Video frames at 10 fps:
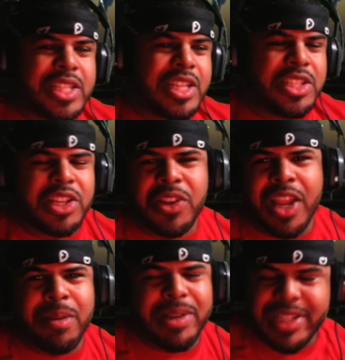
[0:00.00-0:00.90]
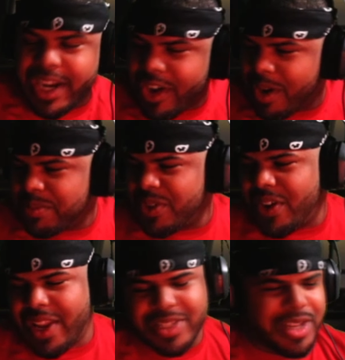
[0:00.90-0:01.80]
because you know the anime is not caught up to
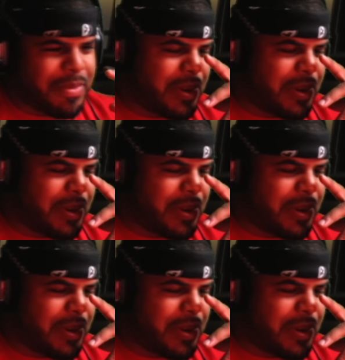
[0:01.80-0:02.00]
all that stuff.